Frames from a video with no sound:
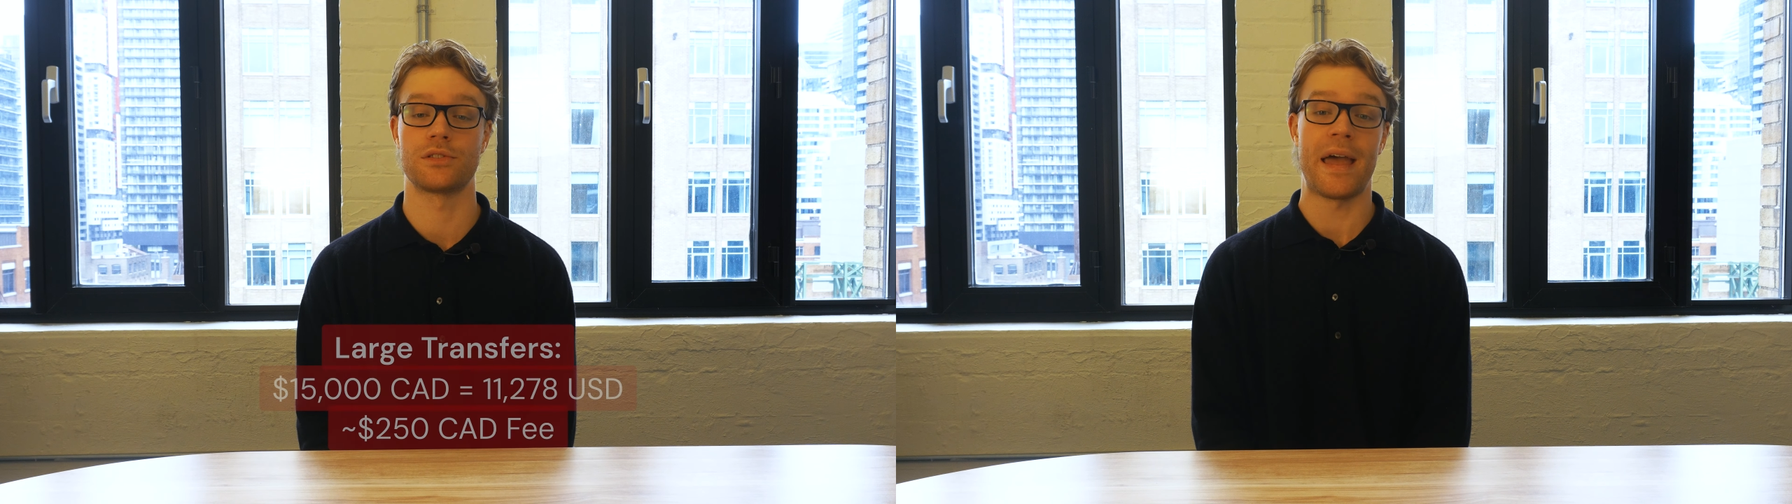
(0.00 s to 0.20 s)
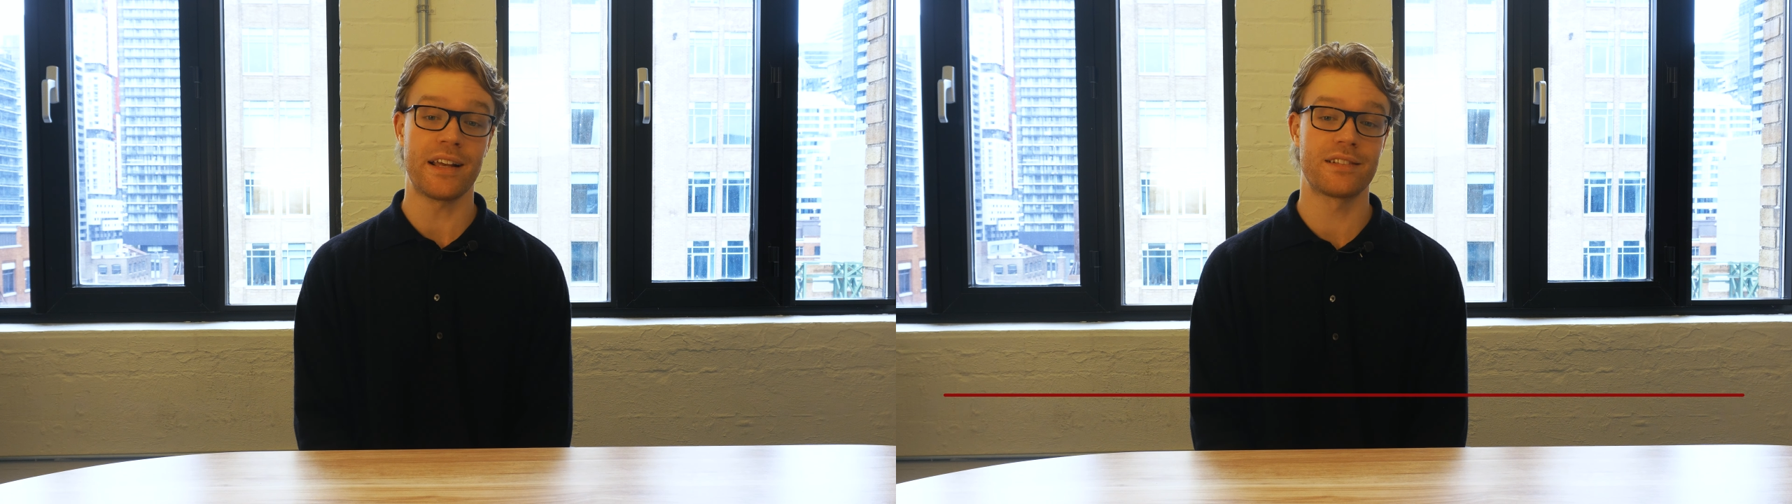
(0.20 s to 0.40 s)

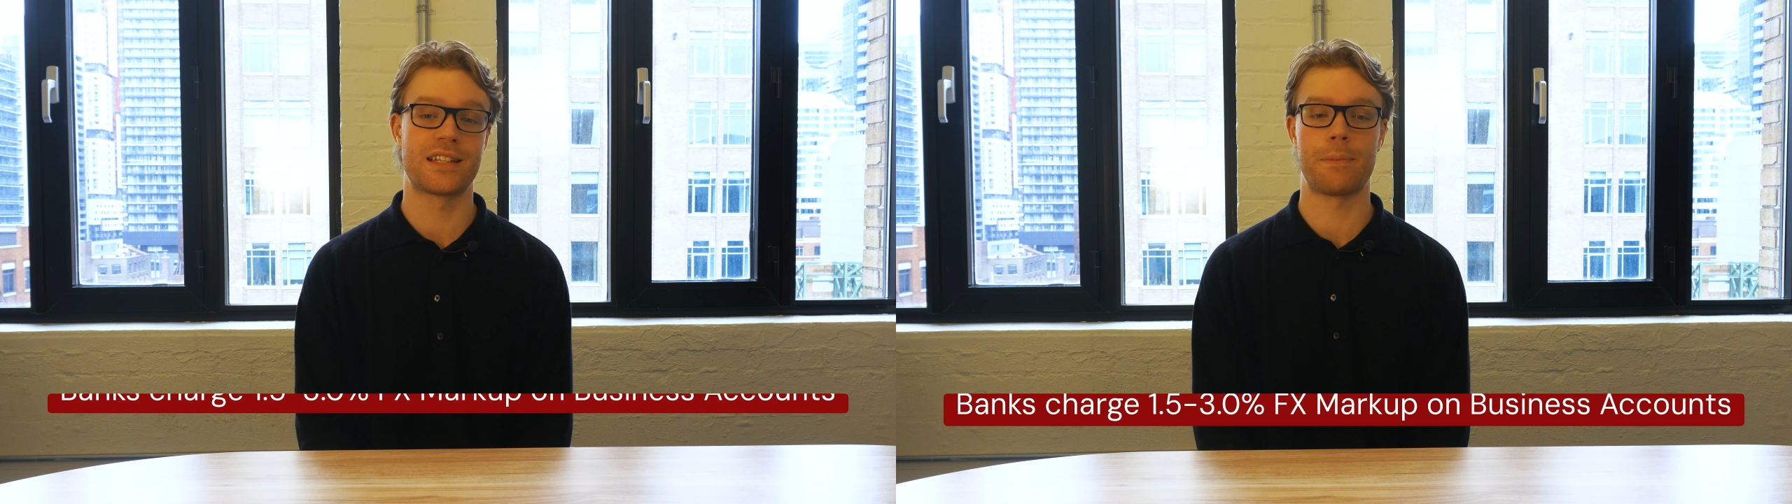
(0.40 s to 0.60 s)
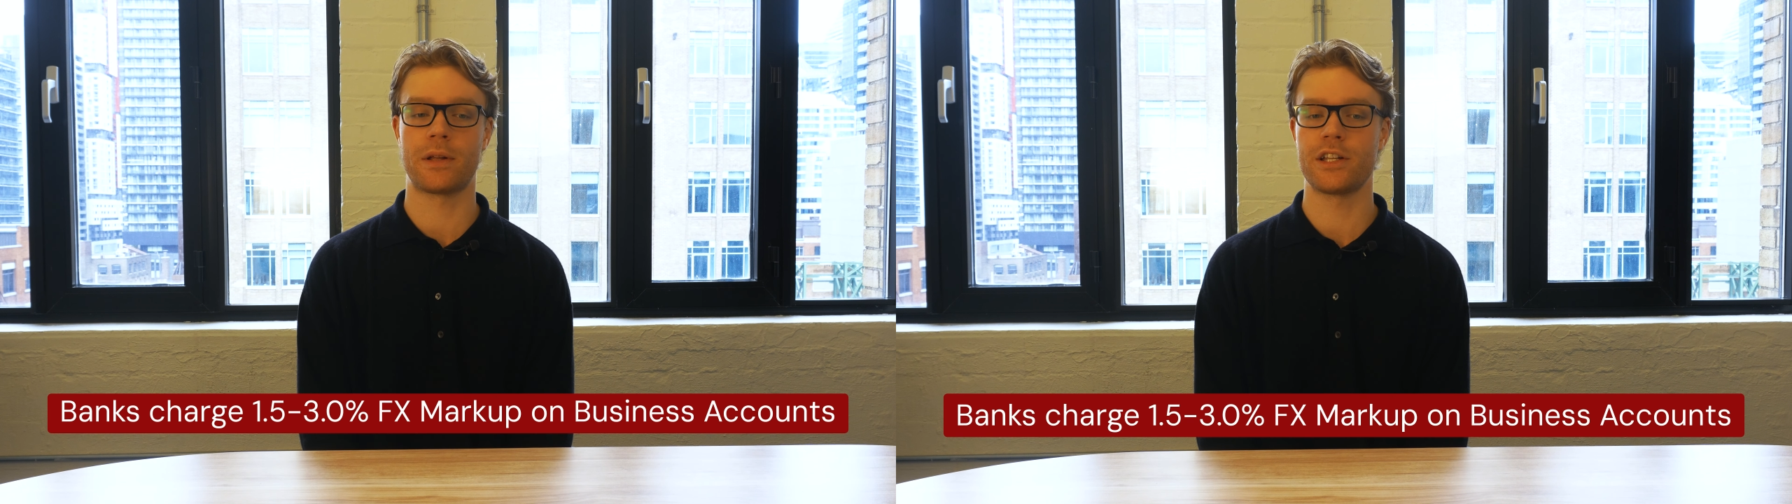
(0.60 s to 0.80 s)
Banks
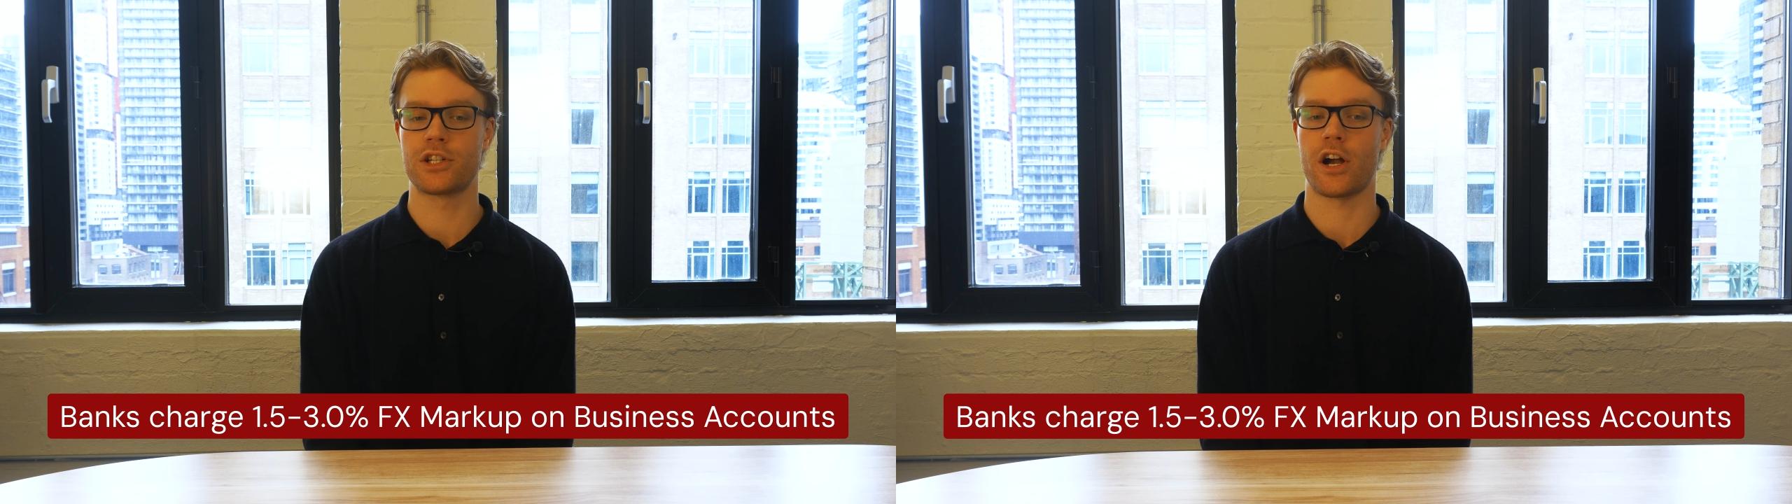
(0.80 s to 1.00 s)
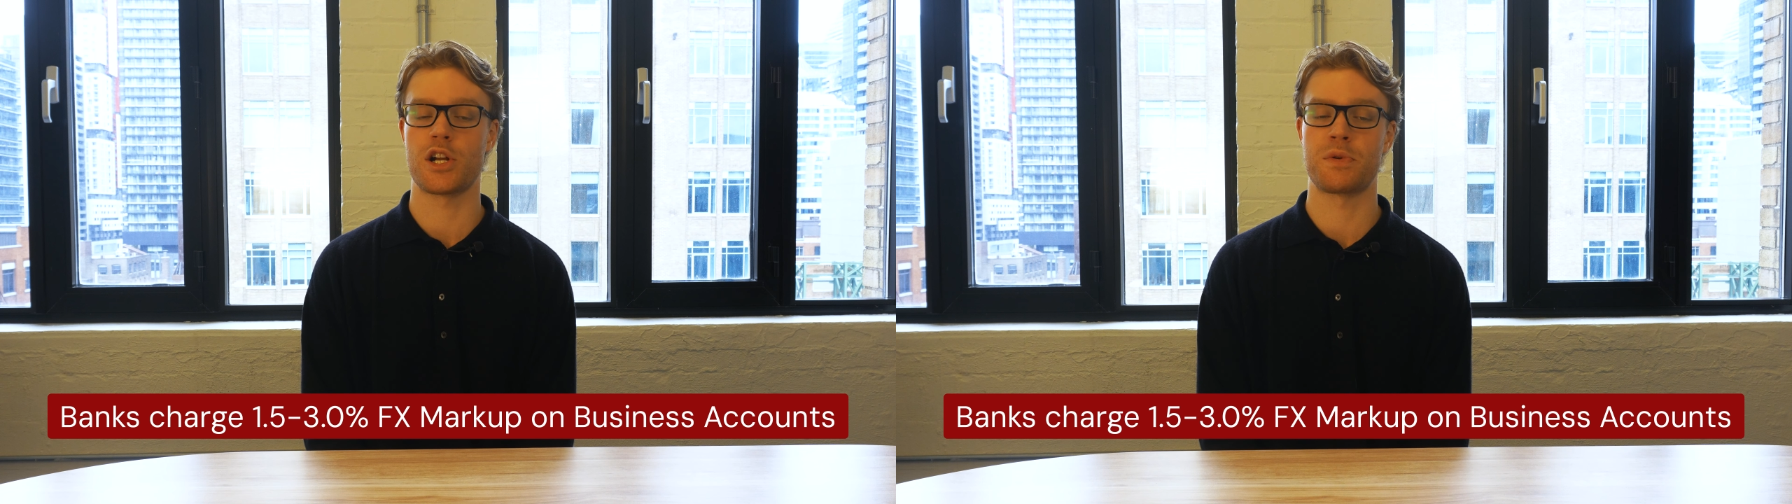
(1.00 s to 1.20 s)
typically
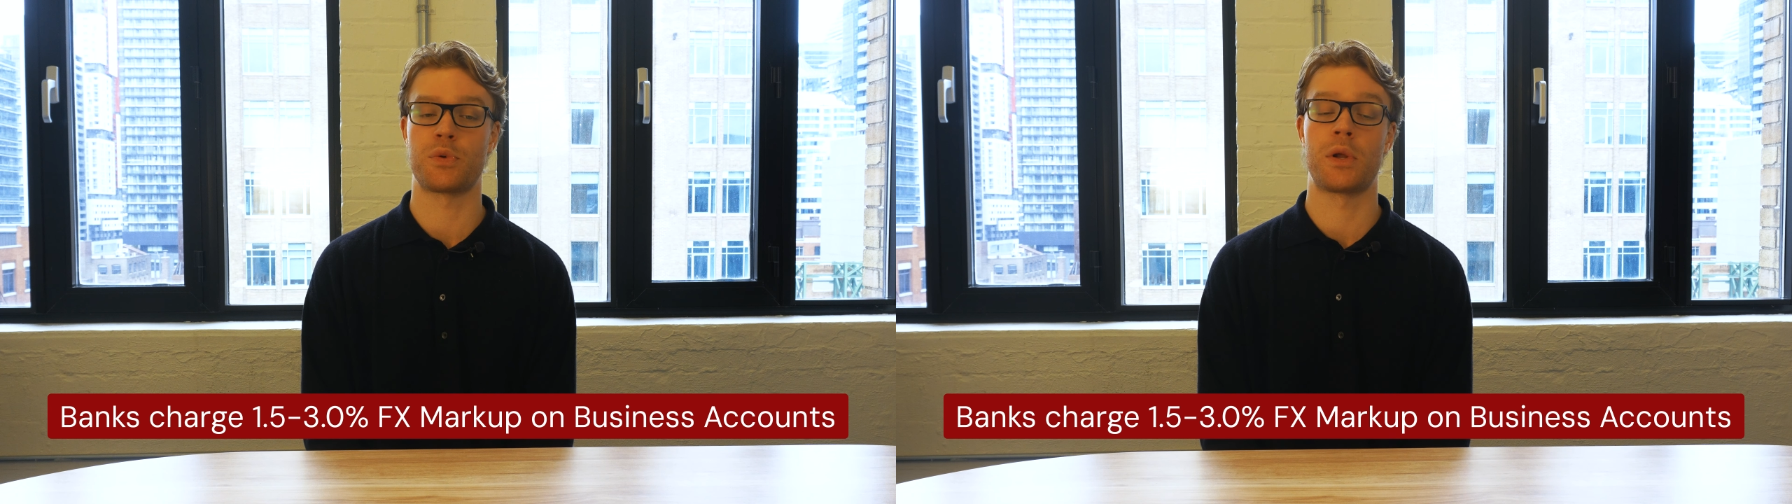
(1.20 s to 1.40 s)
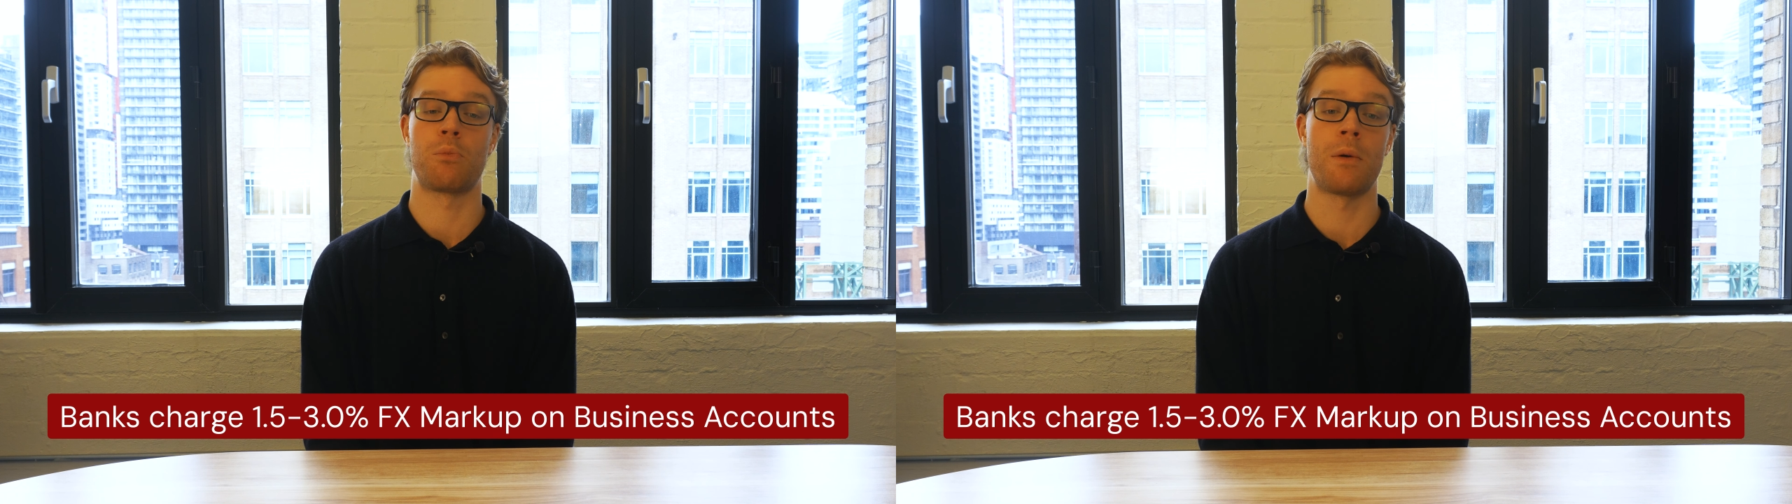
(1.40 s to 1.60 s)
charge
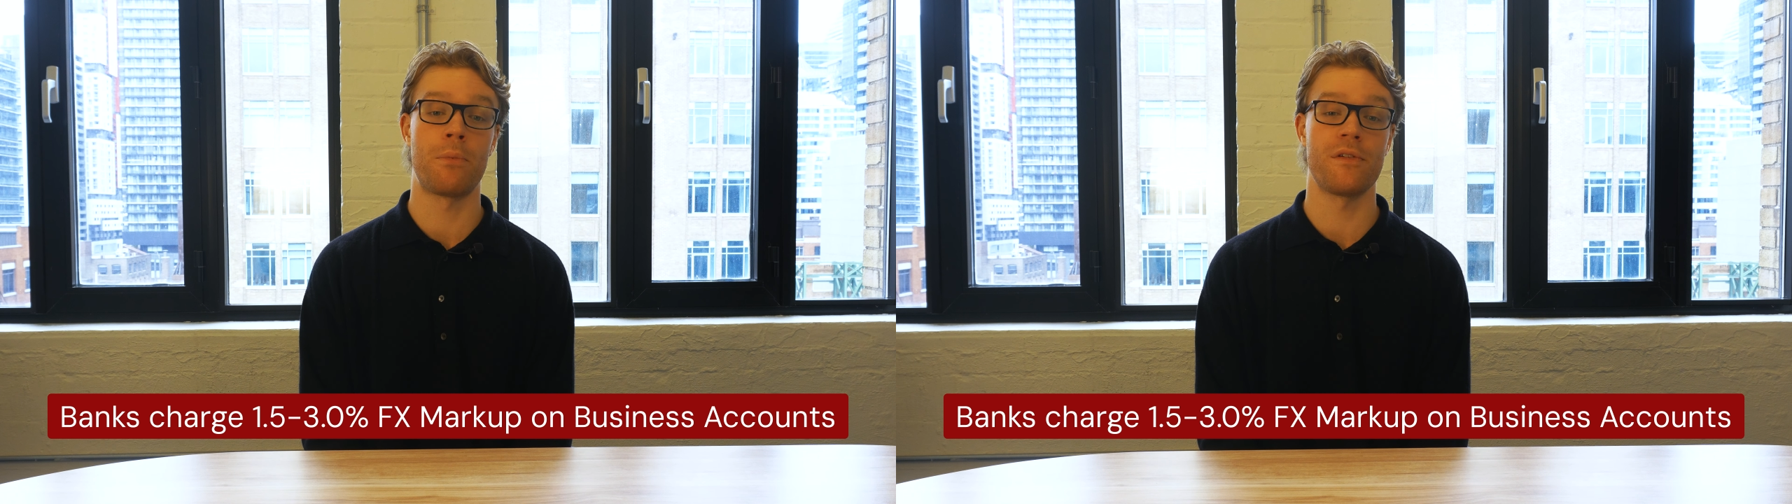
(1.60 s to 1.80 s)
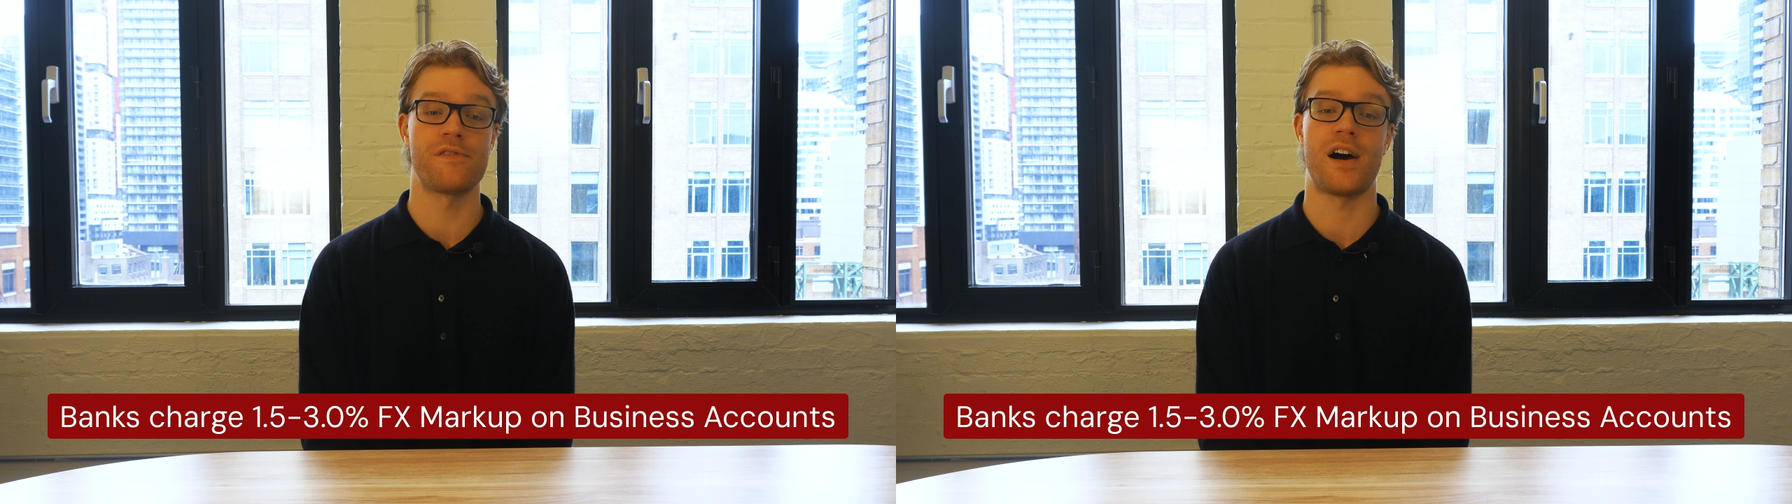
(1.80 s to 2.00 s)
between
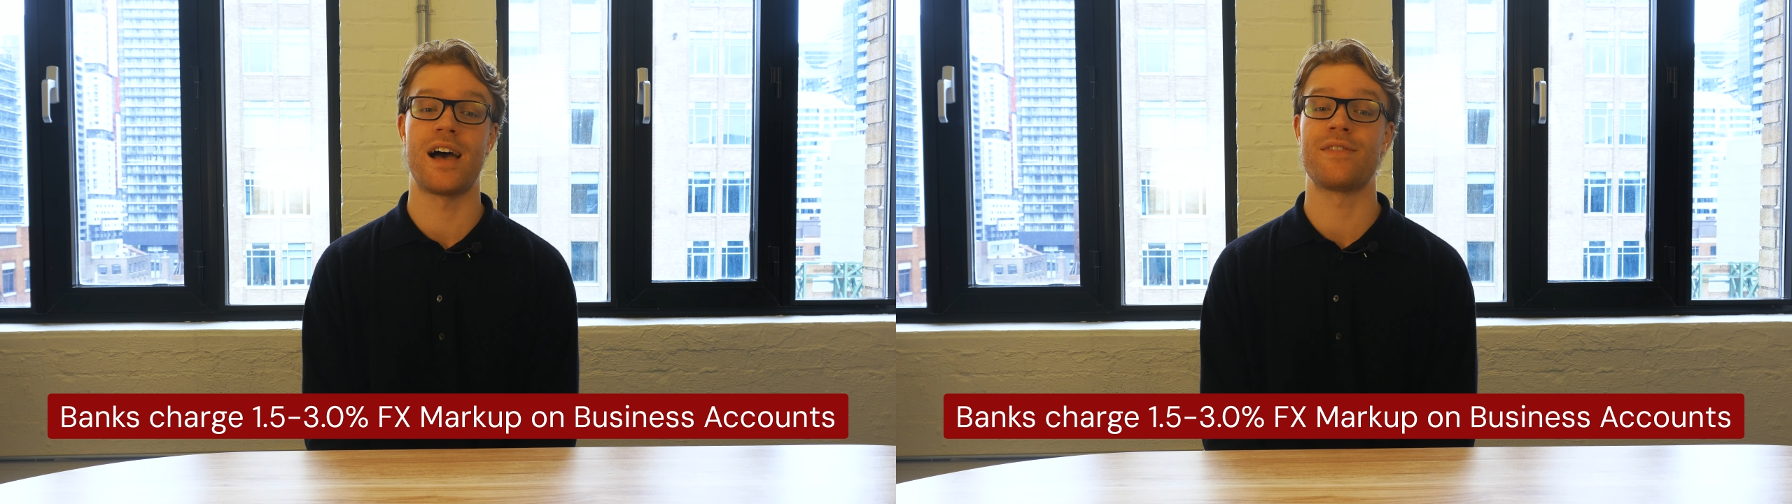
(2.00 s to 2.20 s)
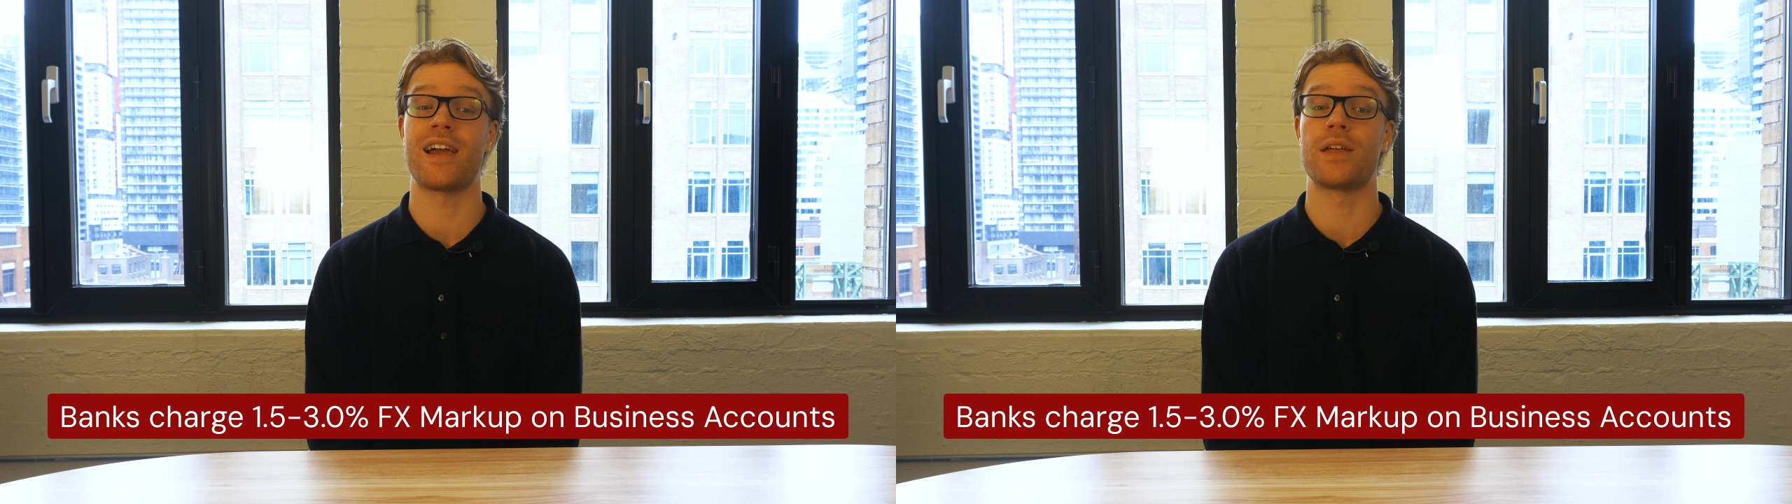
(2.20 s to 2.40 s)
1.5